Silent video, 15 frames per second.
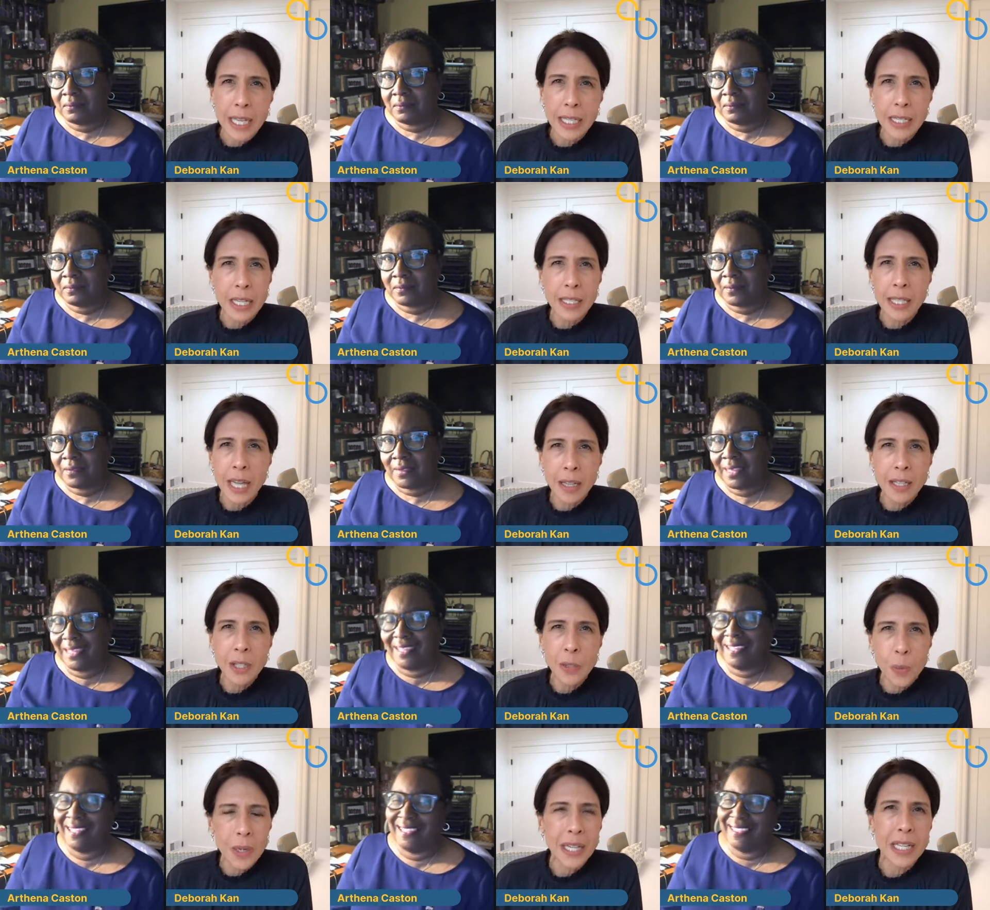Speaker 1: Like, tell
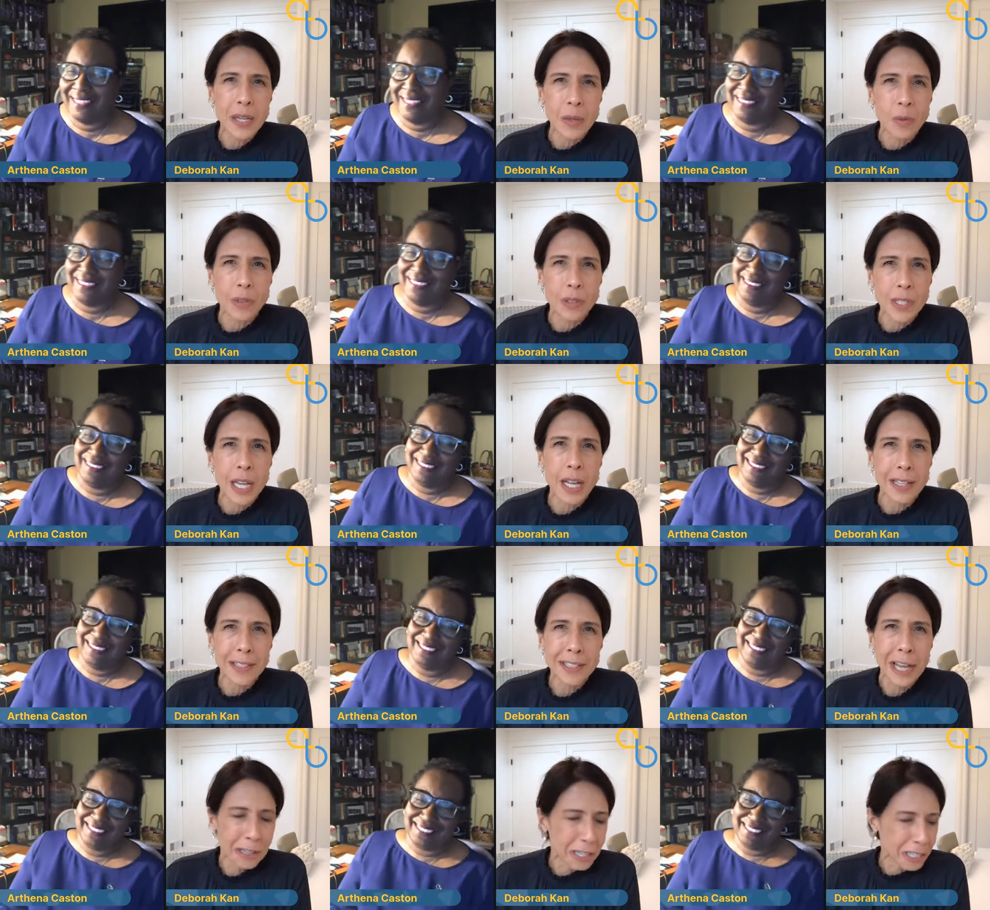us what it. T-
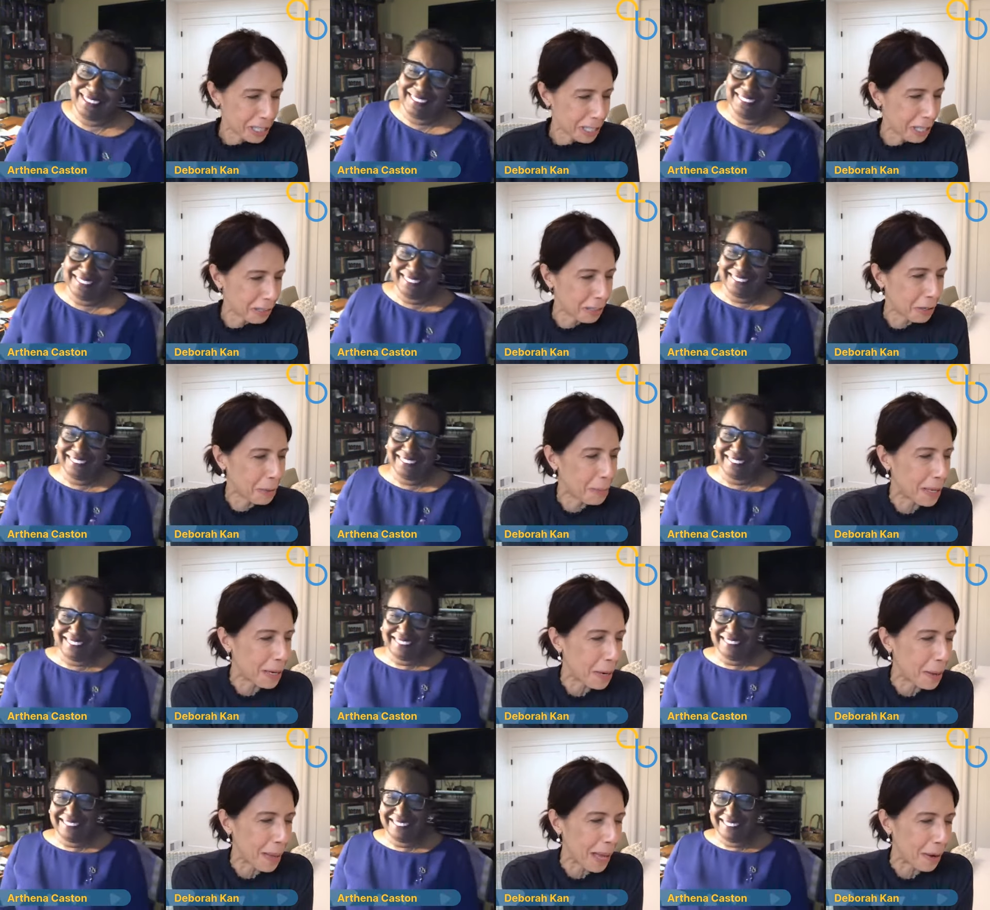tell us a little
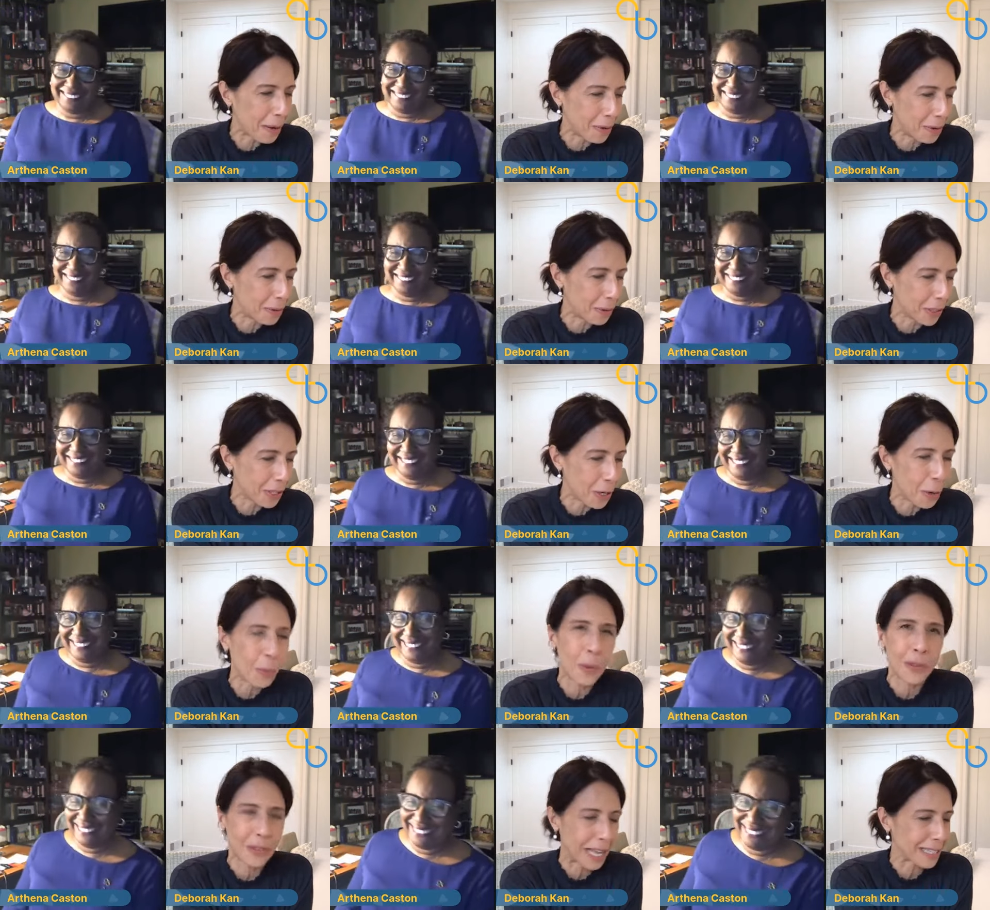bit about you
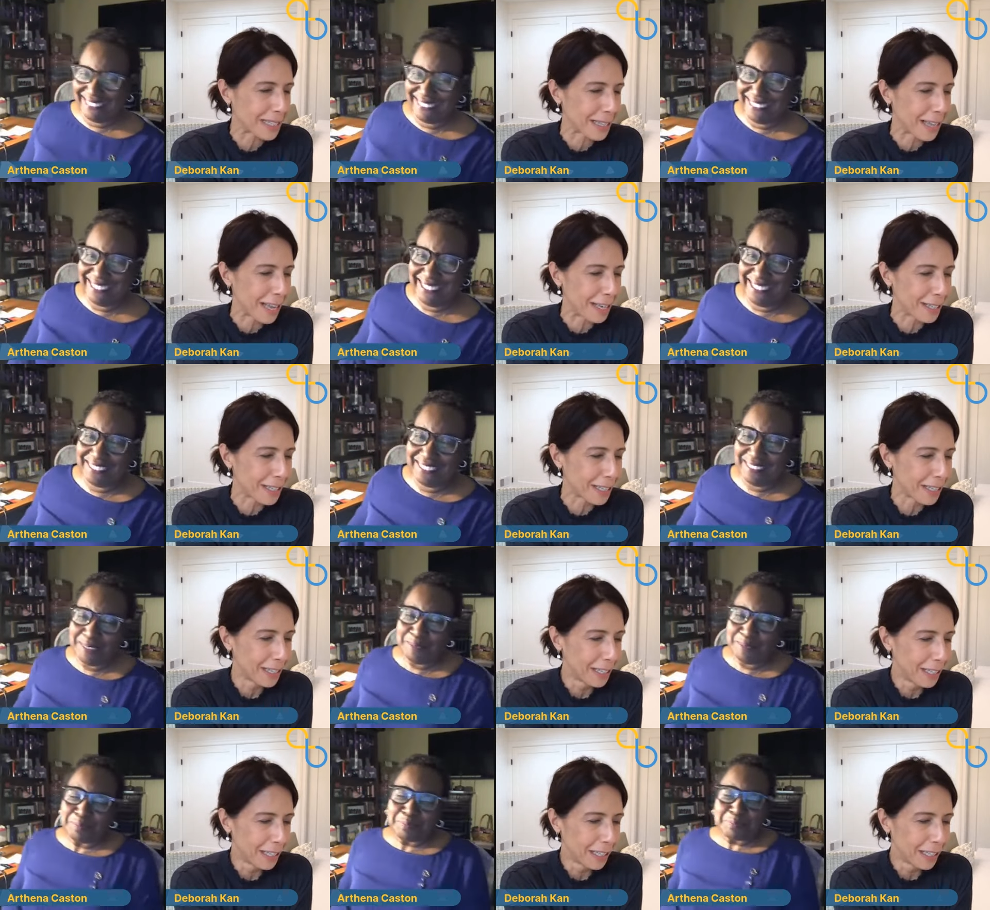know what that's like.
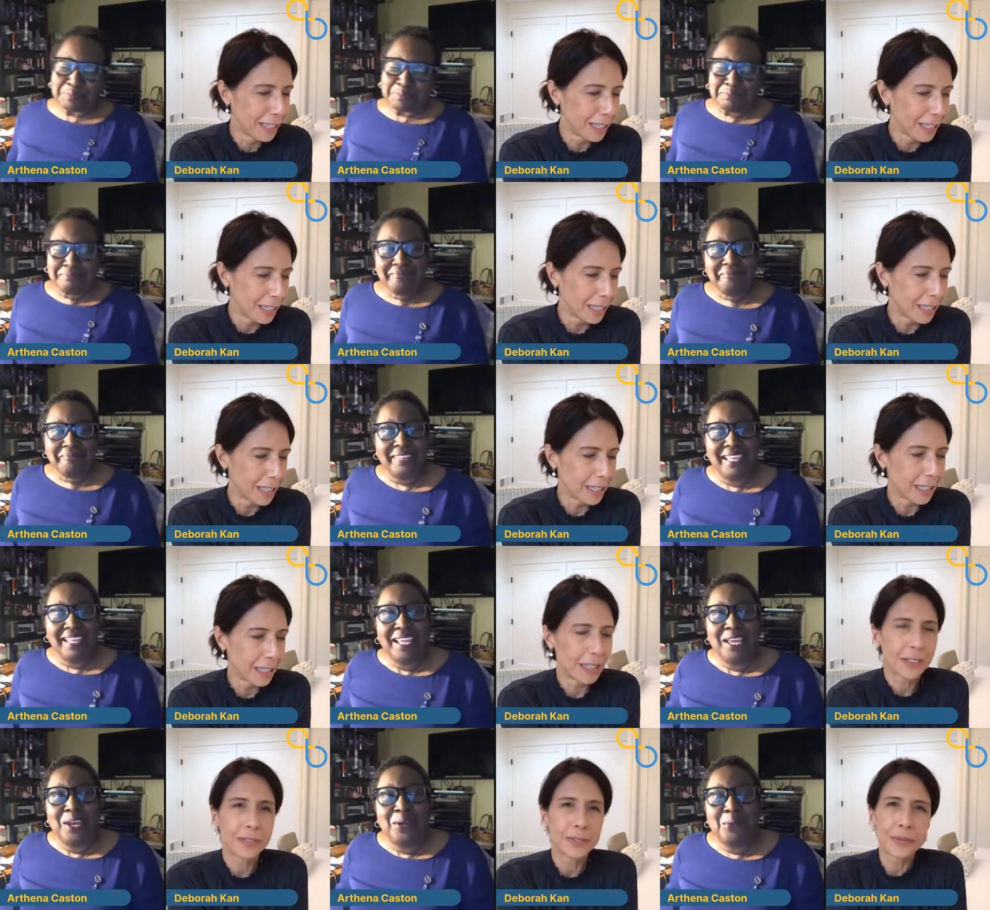
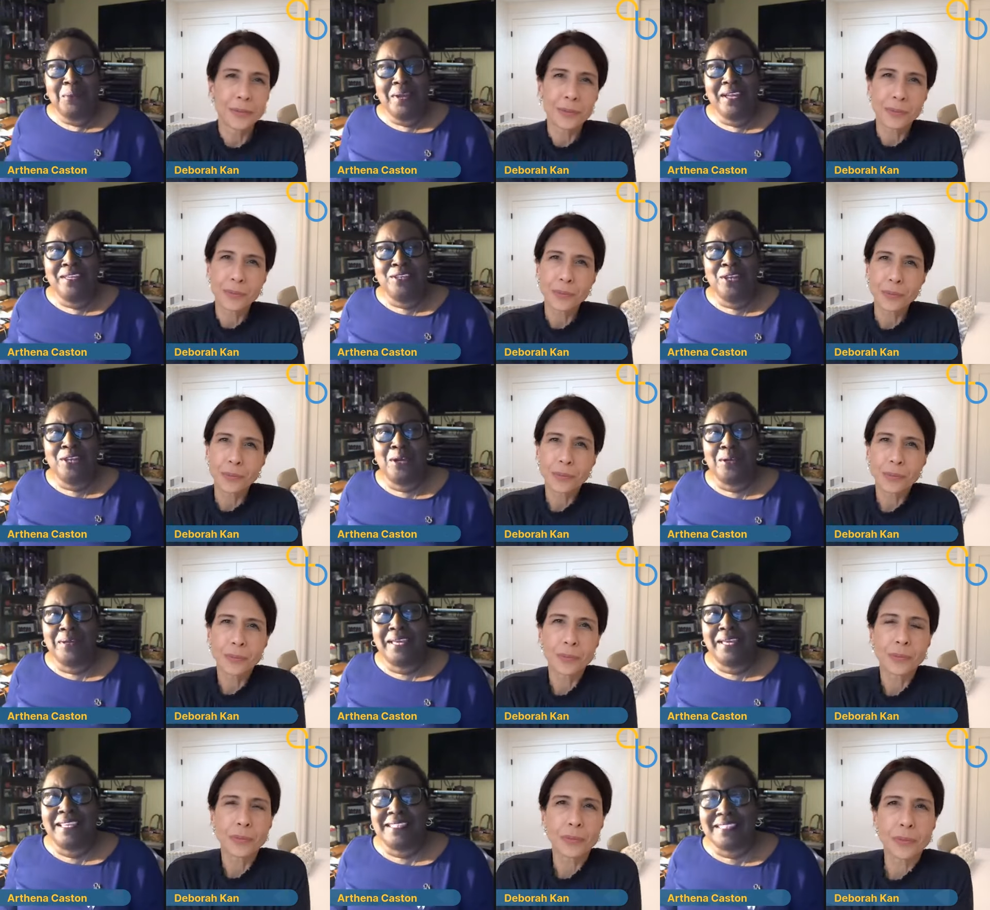
Speaker 2: Well, you know,
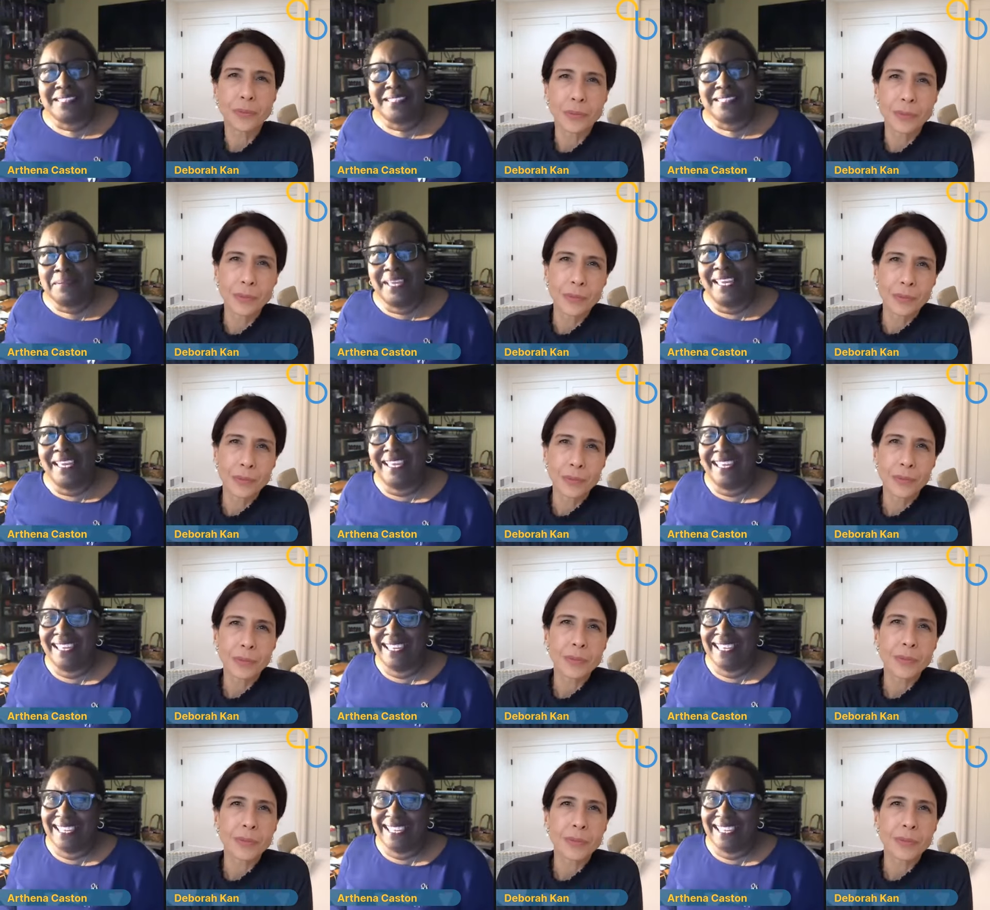some